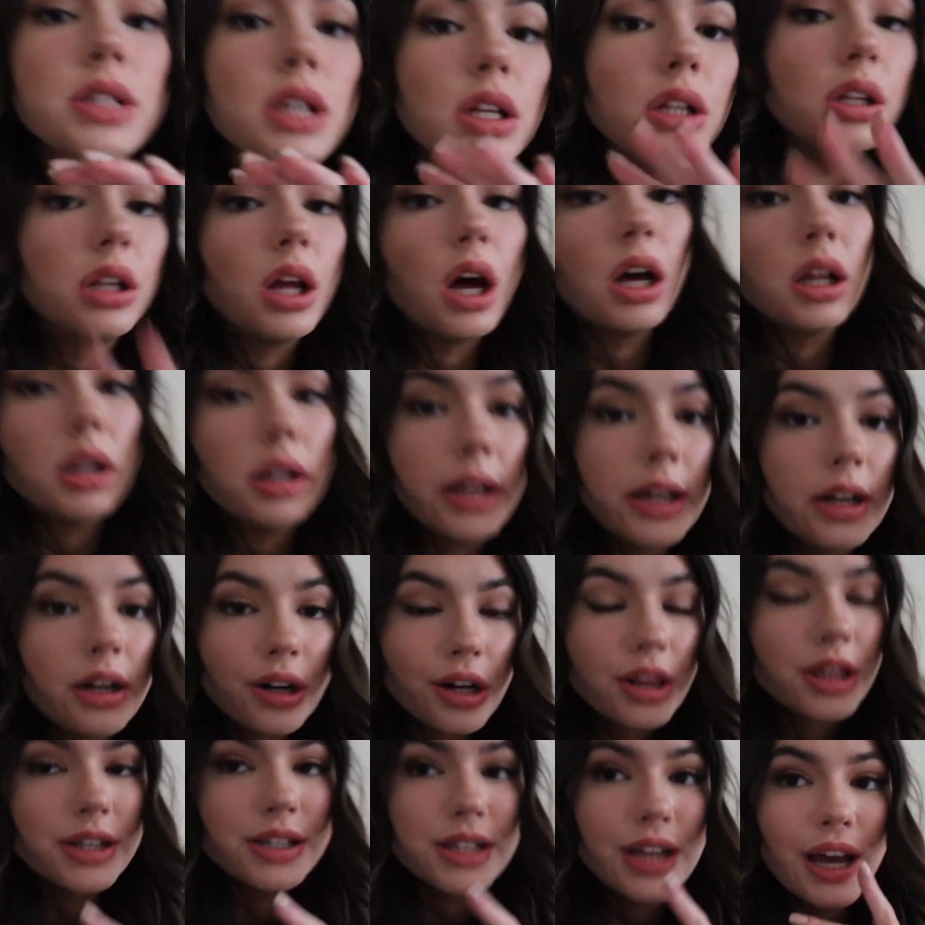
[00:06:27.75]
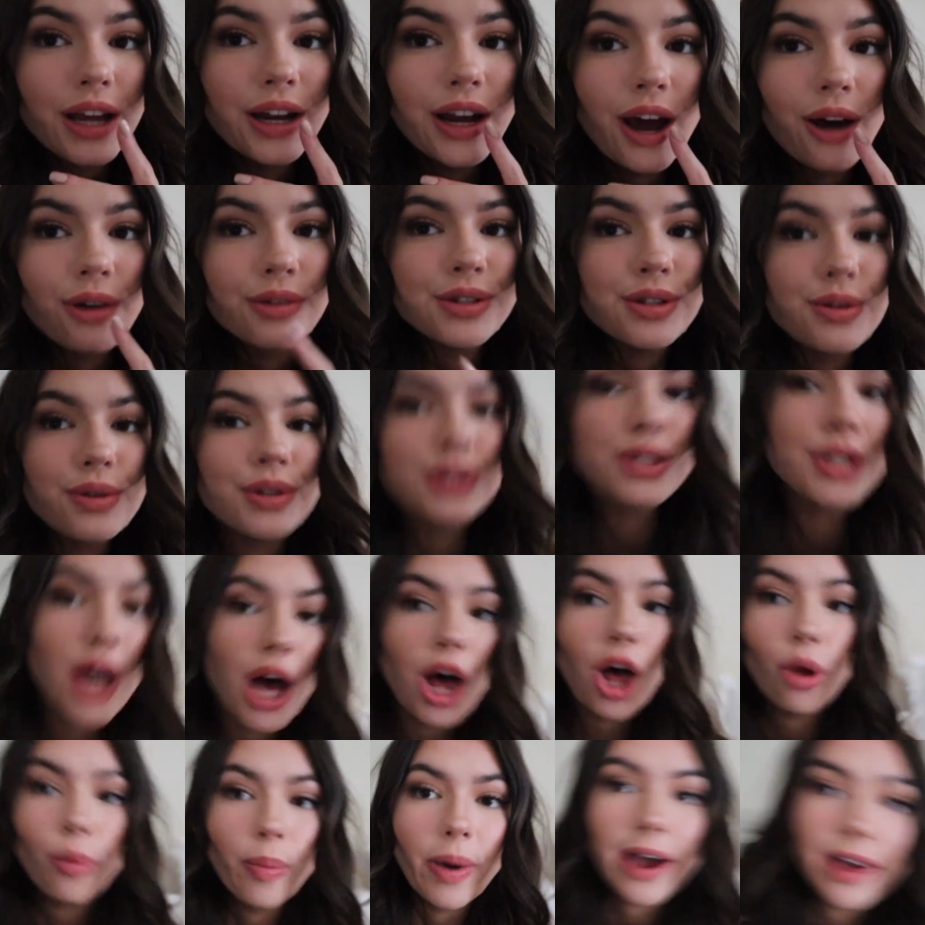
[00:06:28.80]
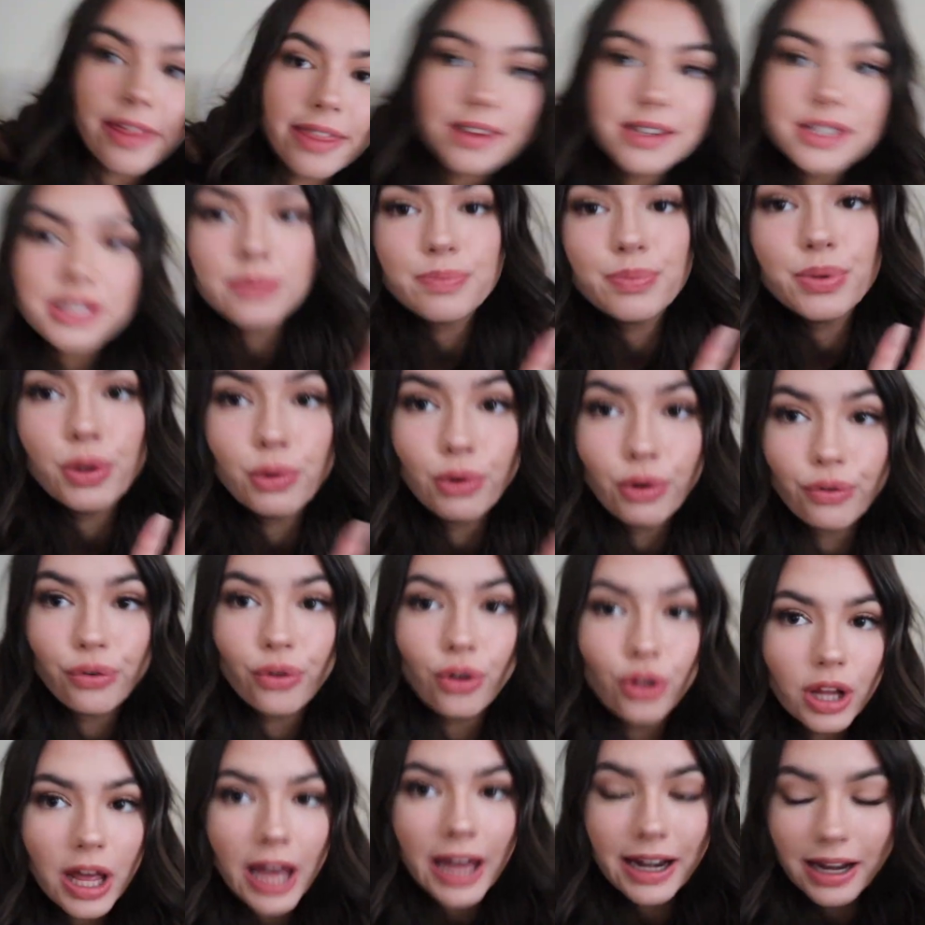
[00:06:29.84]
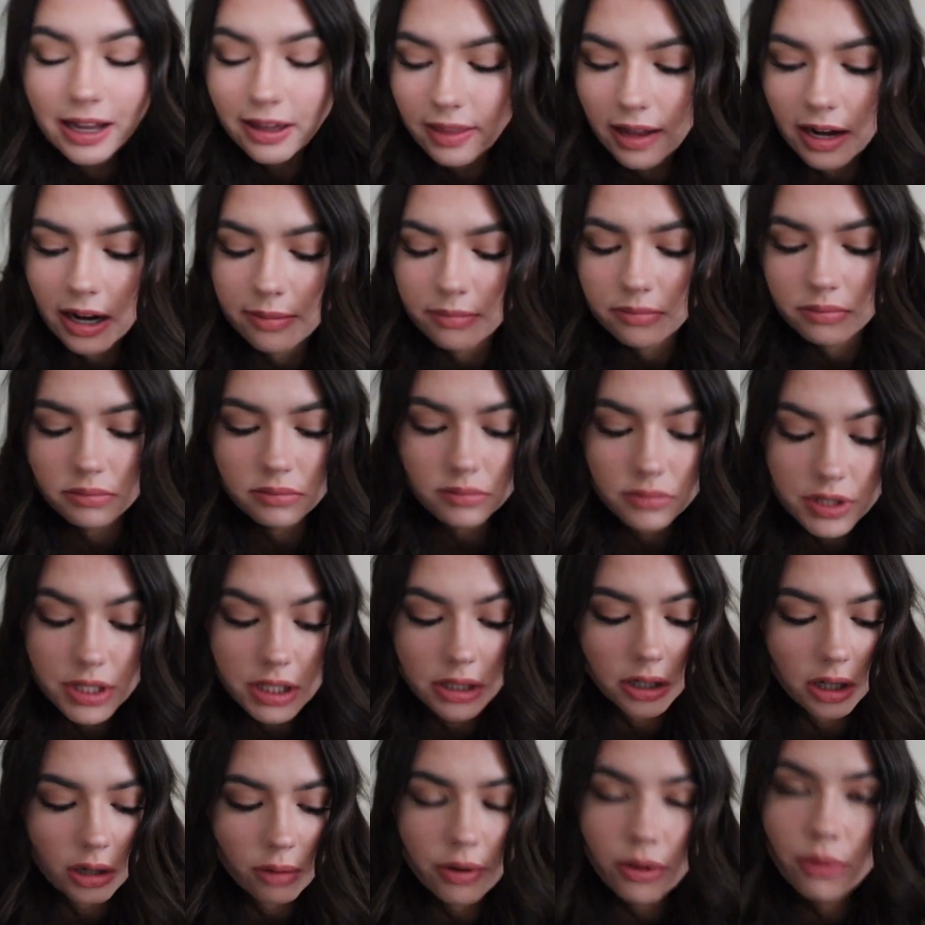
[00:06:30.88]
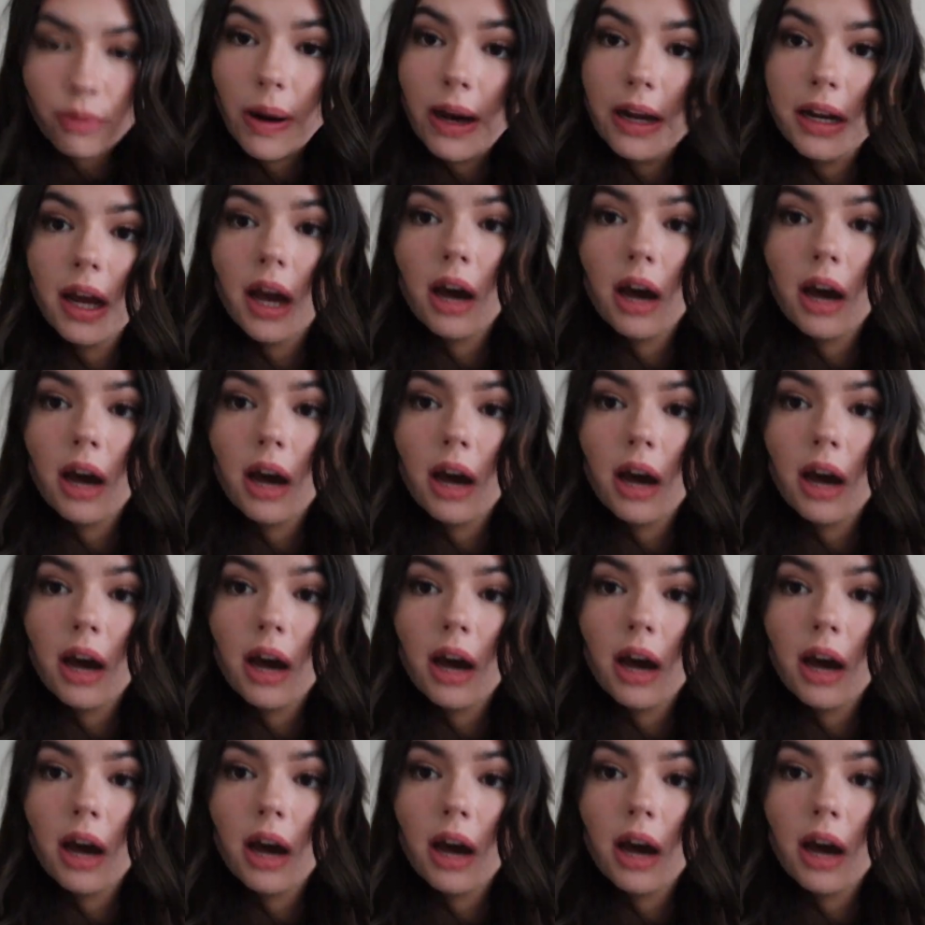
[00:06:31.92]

is a lot later in the day now, as you can tell by this beautiful lighting that I'm dealing with right